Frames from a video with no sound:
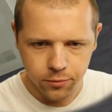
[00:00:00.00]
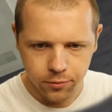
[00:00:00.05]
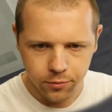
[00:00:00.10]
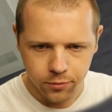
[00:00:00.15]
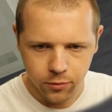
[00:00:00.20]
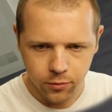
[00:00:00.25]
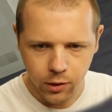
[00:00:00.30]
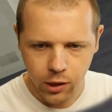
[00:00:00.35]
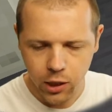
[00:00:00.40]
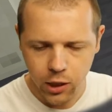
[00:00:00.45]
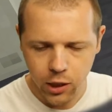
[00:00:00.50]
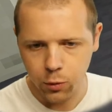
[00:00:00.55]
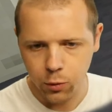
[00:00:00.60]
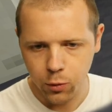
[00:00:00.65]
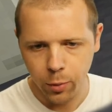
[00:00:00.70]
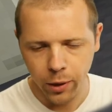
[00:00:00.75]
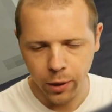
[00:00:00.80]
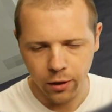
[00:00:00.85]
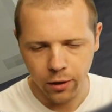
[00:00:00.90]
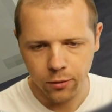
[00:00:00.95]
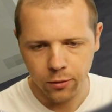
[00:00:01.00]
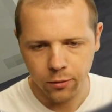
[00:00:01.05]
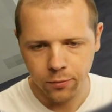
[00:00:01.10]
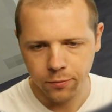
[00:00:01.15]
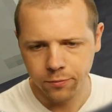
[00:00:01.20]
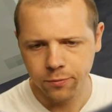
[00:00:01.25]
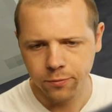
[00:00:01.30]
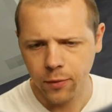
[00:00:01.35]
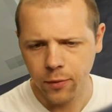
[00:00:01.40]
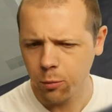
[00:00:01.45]
needs repair,
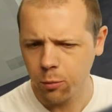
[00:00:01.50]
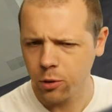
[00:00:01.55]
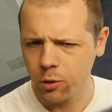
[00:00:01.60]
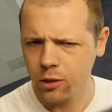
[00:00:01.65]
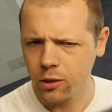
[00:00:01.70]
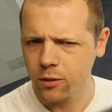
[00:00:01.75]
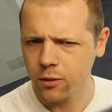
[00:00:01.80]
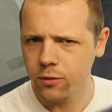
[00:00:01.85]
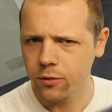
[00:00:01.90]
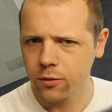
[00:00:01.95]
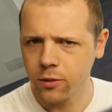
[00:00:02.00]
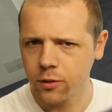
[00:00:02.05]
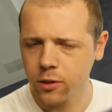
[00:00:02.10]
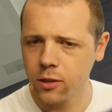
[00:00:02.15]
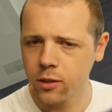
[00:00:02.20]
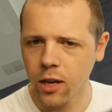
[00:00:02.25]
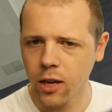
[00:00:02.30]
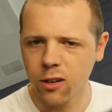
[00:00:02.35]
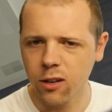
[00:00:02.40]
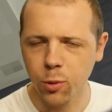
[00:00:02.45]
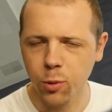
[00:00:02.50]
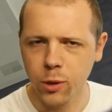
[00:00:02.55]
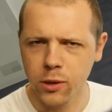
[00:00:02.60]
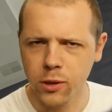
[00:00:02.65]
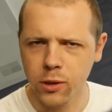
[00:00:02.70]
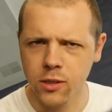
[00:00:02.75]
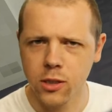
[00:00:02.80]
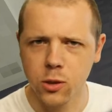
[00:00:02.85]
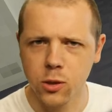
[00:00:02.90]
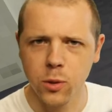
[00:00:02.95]
I believe, inside
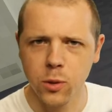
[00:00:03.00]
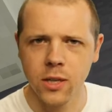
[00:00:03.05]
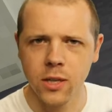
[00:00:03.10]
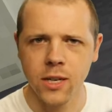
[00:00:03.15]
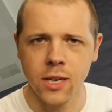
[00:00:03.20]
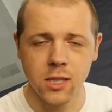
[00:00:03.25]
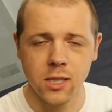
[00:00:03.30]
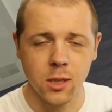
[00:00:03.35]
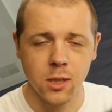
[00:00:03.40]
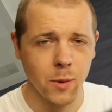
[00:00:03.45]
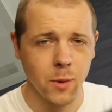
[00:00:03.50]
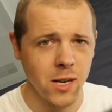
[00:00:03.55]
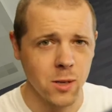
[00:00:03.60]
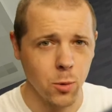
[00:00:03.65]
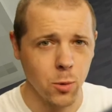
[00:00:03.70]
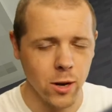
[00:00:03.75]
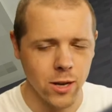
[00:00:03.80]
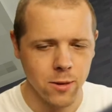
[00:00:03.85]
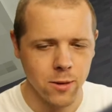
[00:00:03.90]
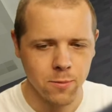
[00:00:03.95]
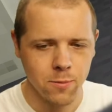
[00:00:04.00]
parentheses with an exclamation point.